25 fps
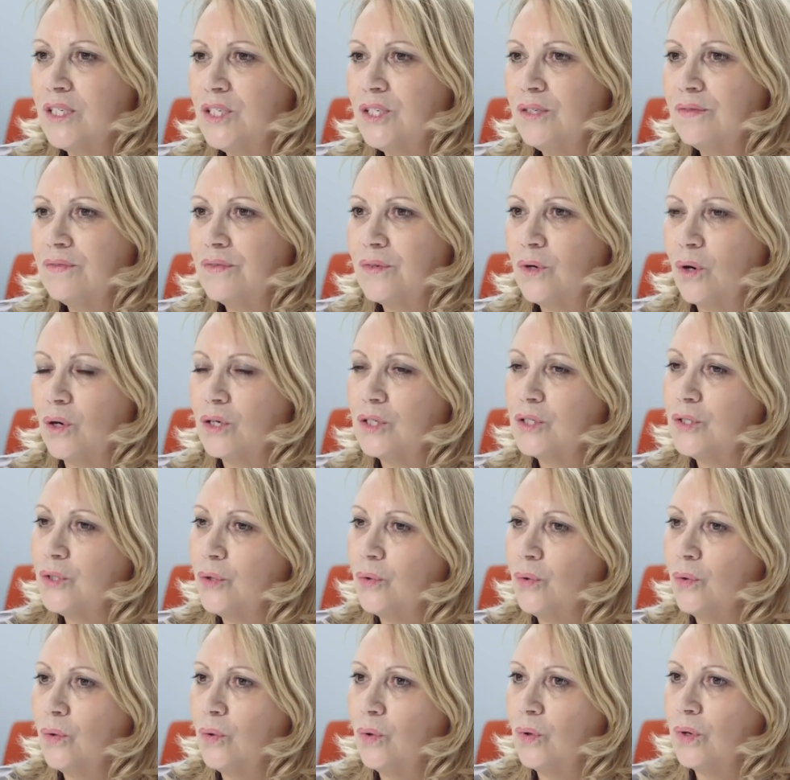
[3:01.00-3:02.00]
once you've got
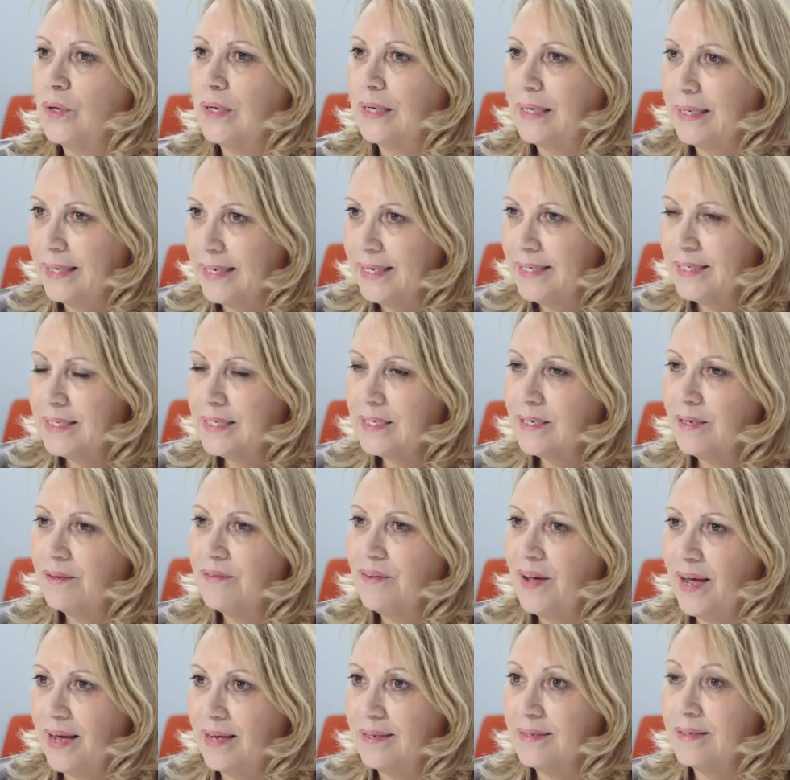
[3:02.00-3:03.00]
your list
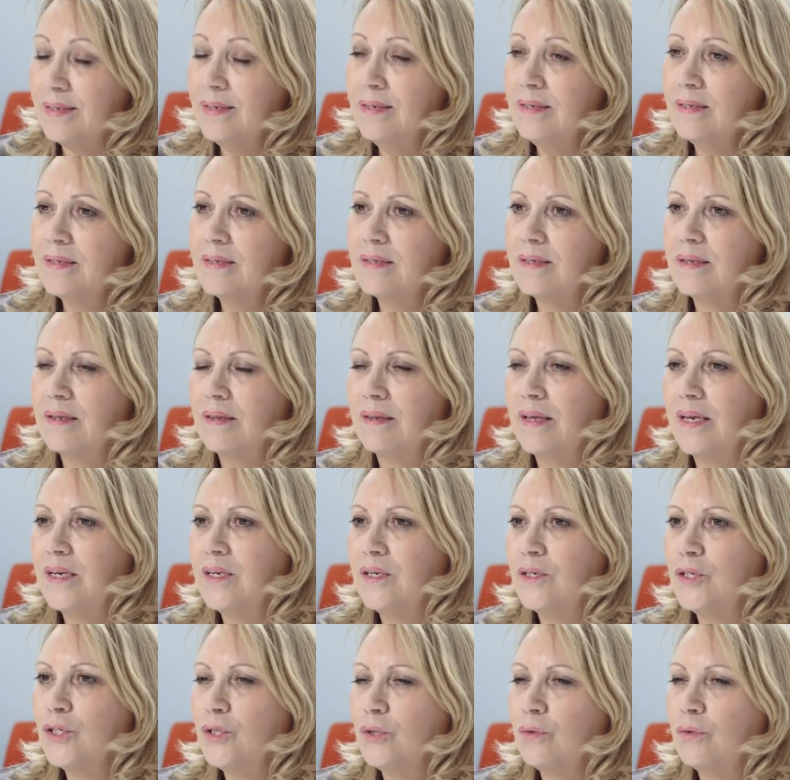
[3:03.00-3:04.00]
of hazards, then you